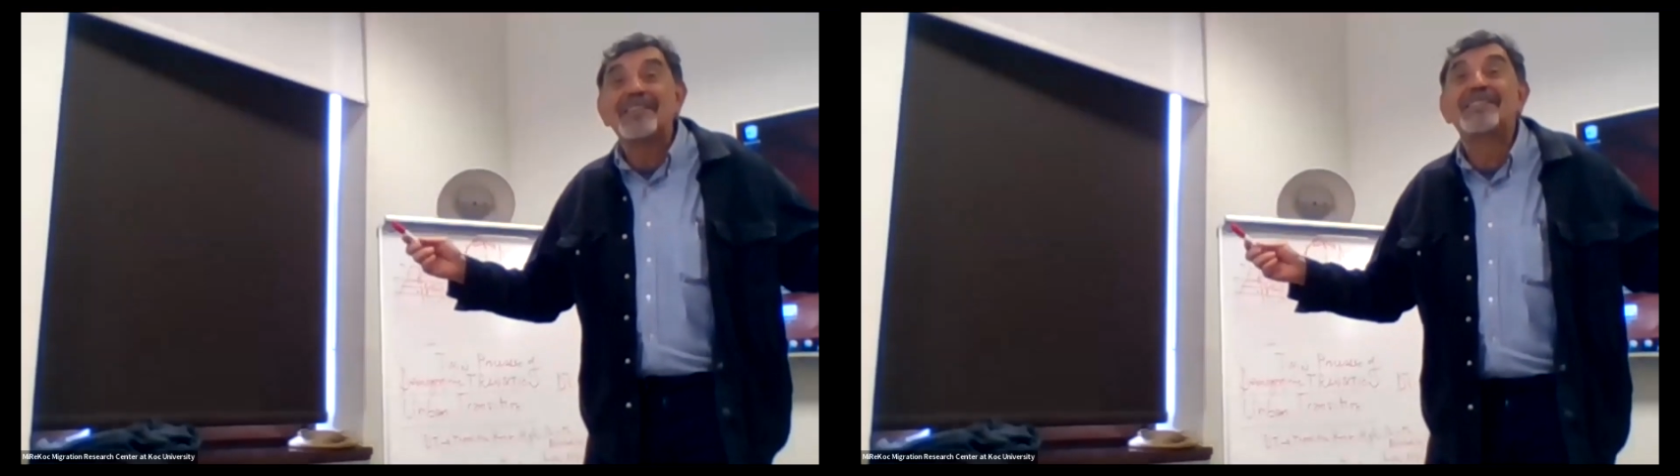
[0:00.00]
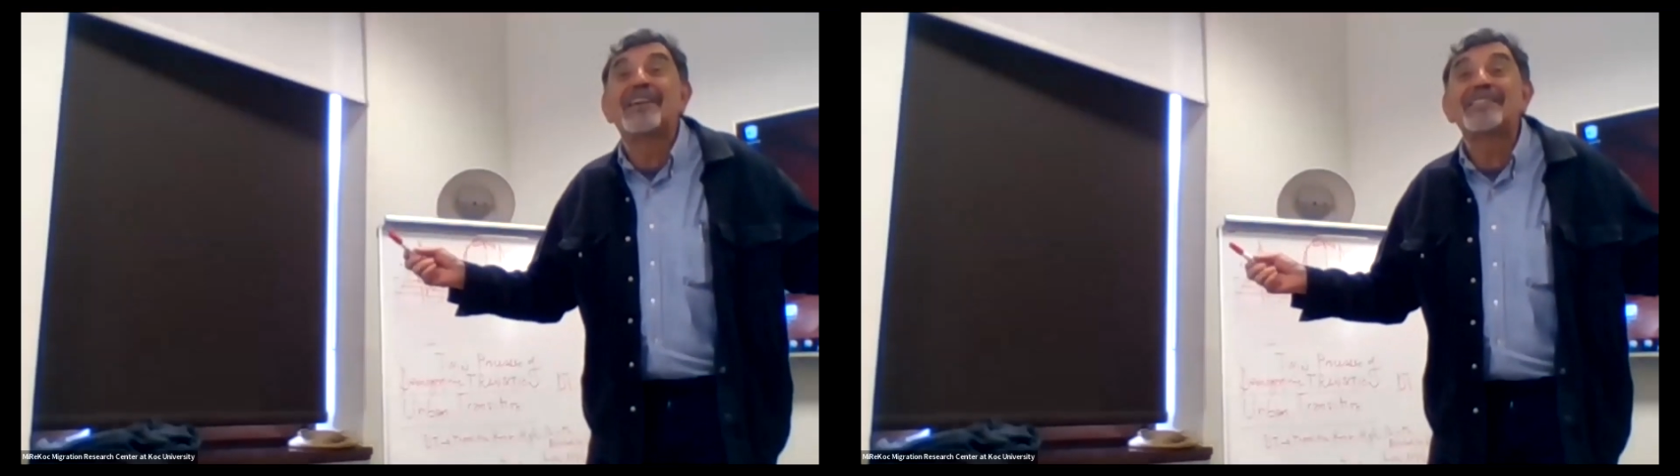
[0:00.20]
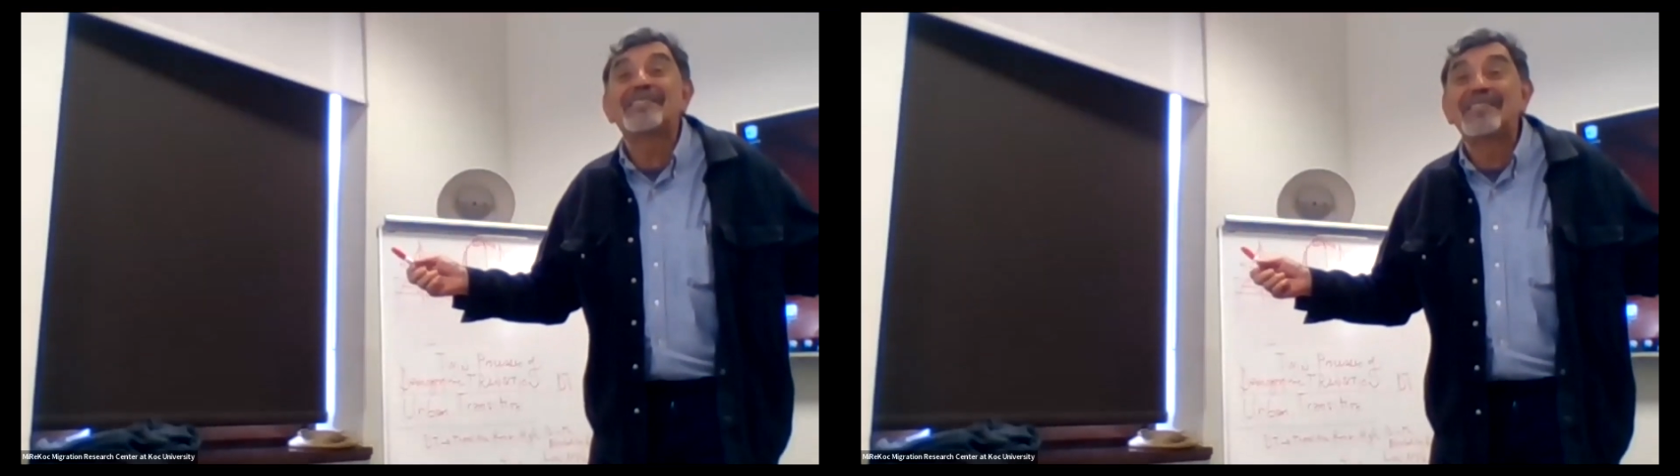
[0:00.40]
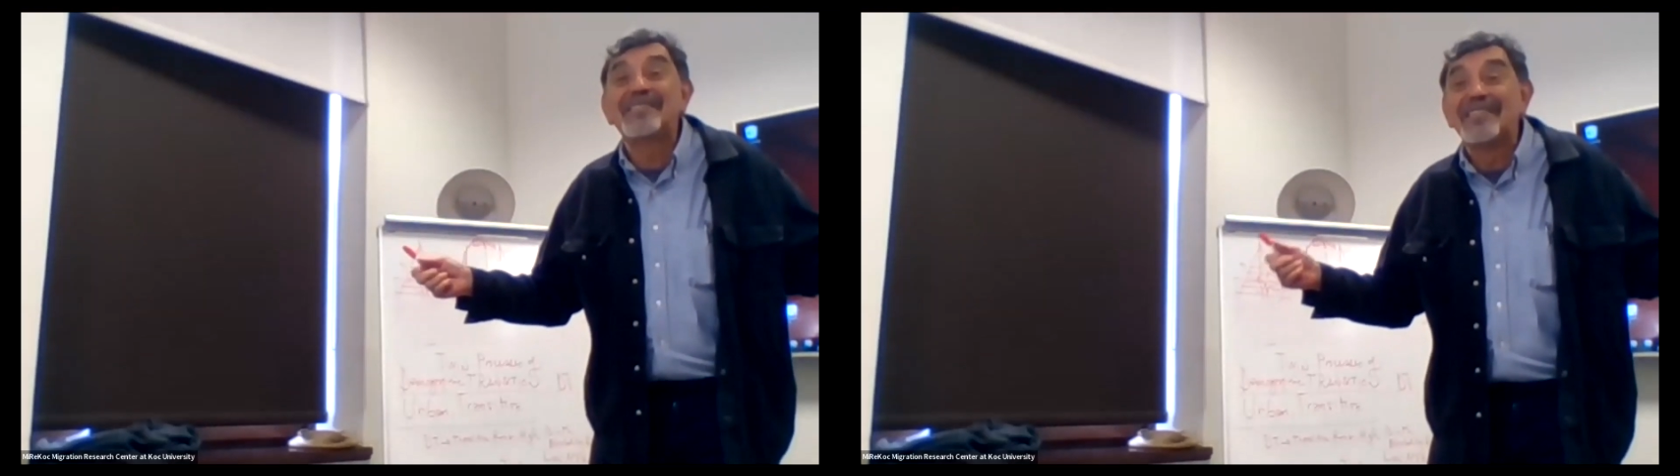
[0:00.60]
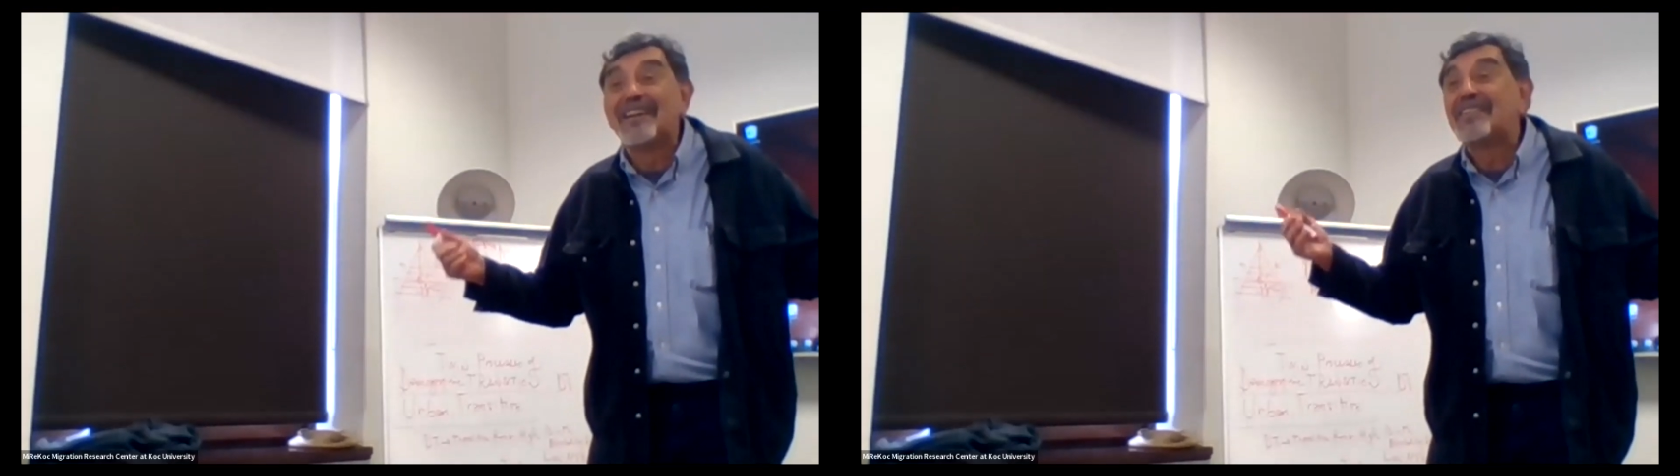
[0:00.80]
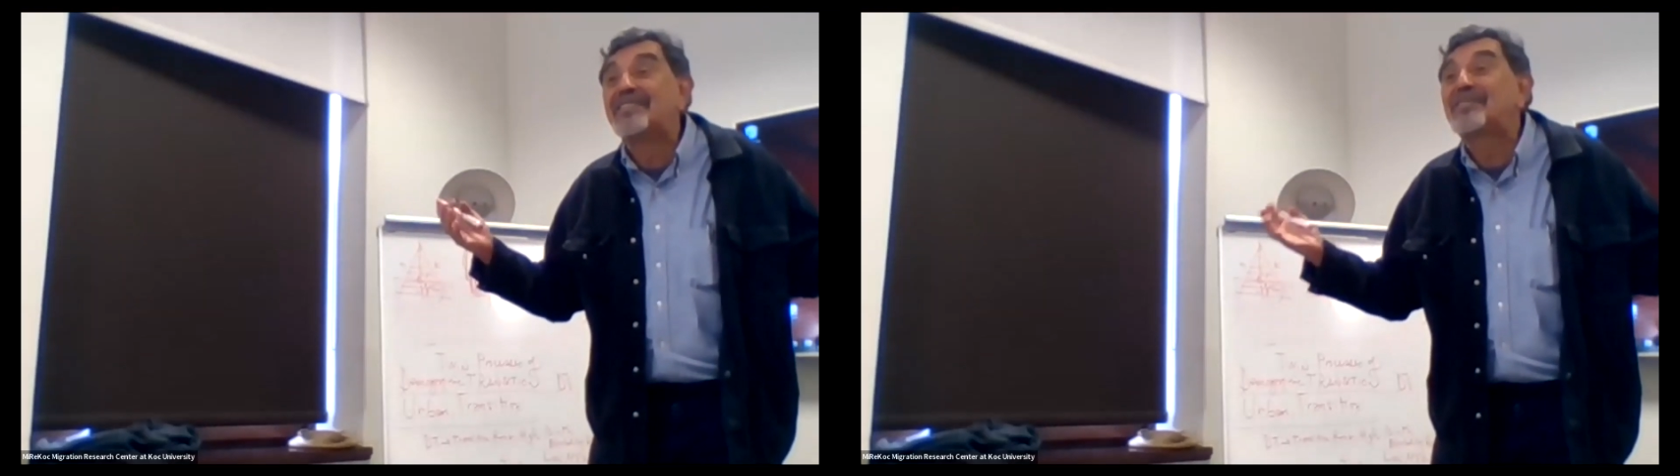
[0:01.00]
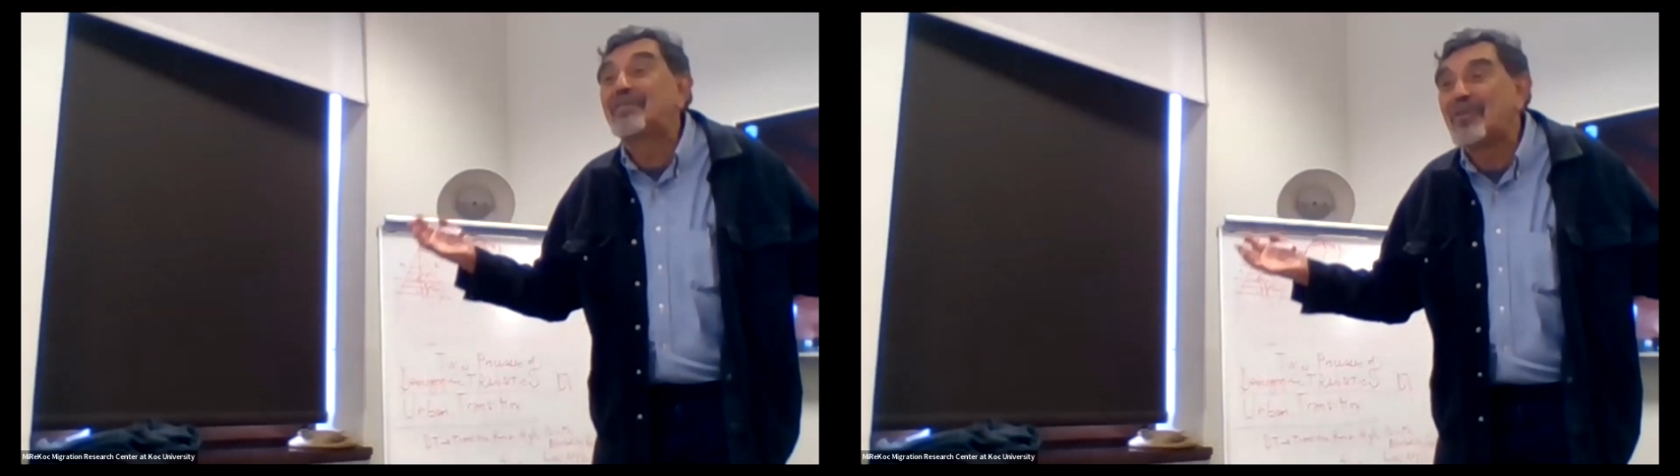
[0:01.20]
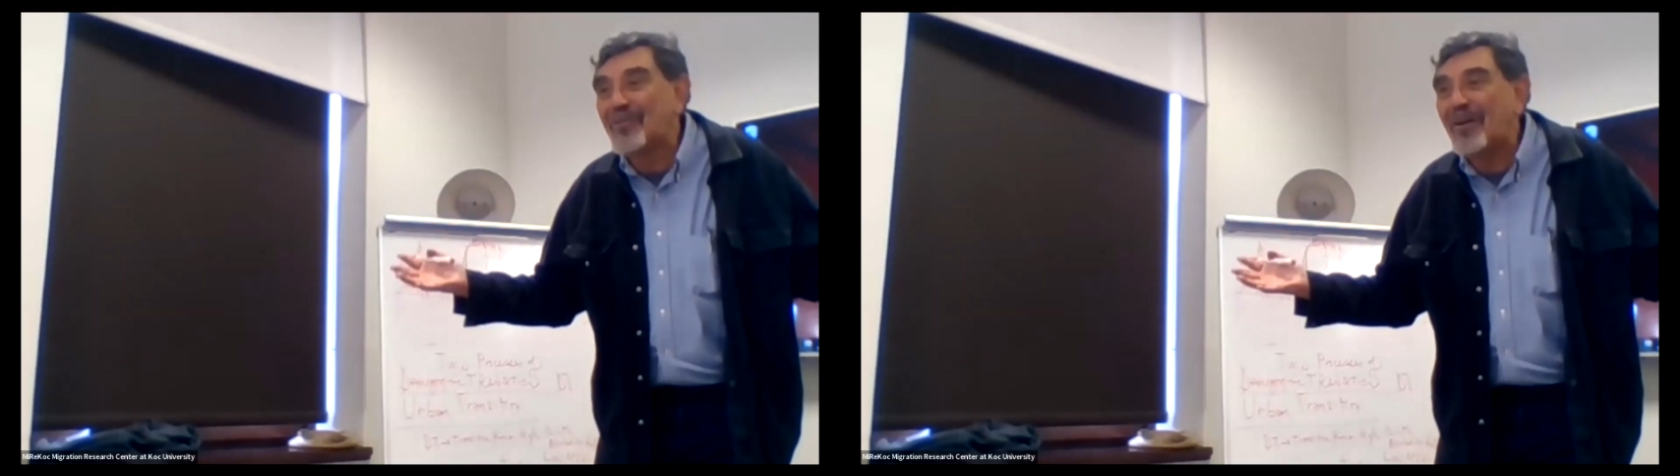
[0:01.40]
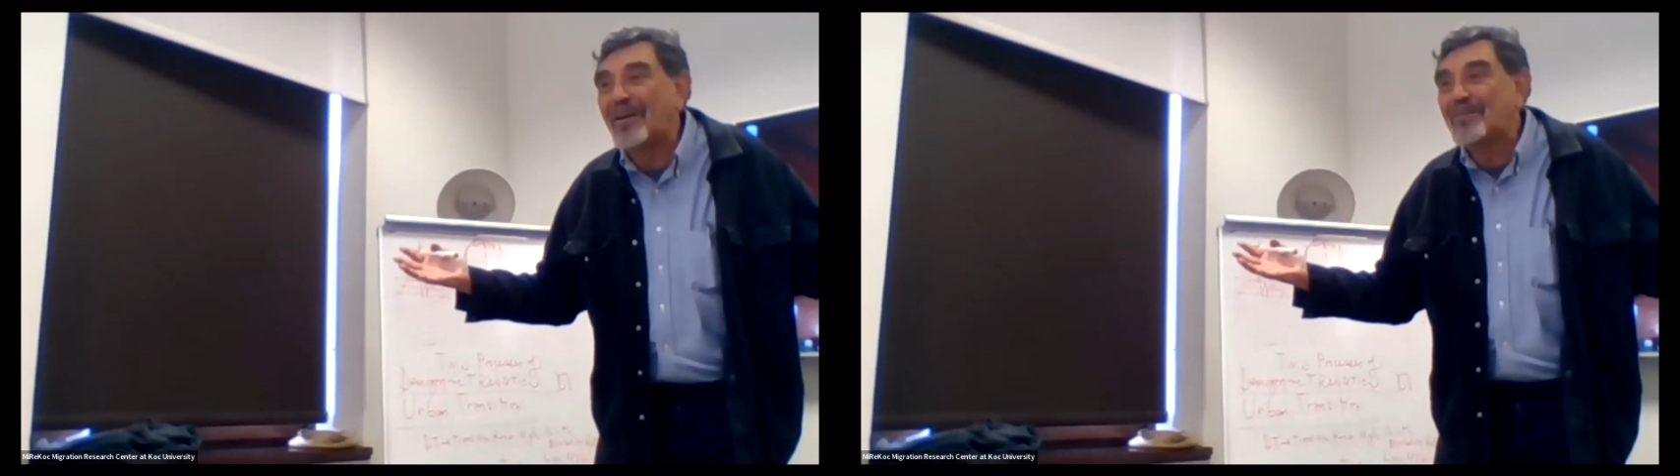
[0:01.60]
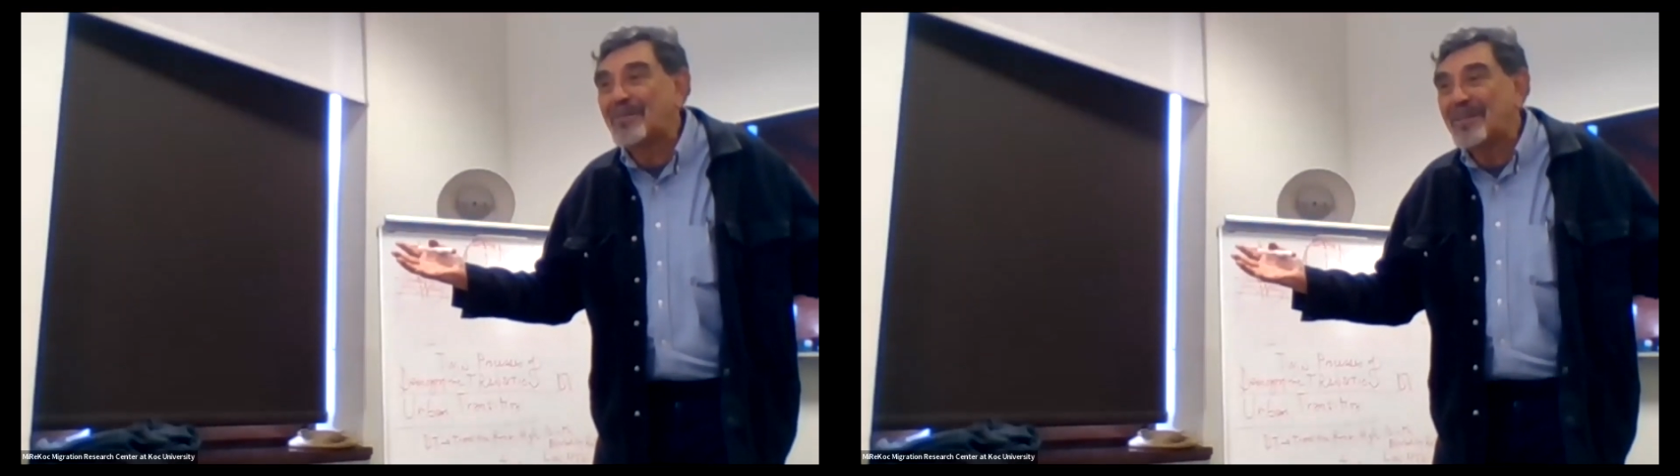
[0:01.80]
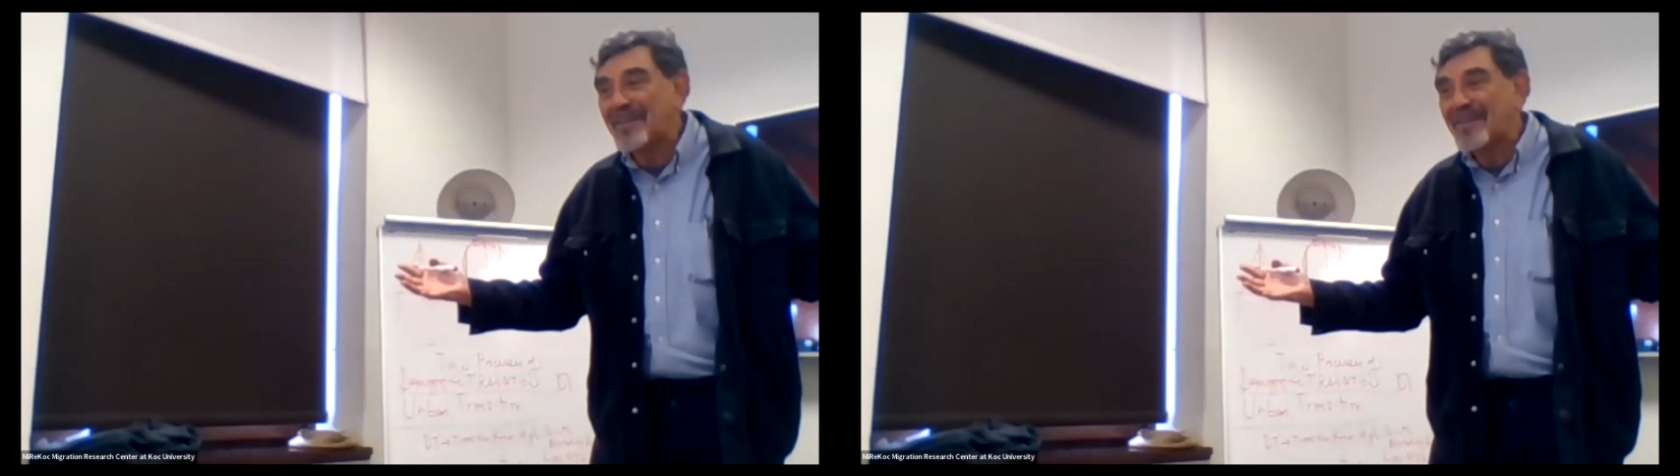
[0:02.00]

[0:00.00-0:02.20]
industrial reserve army.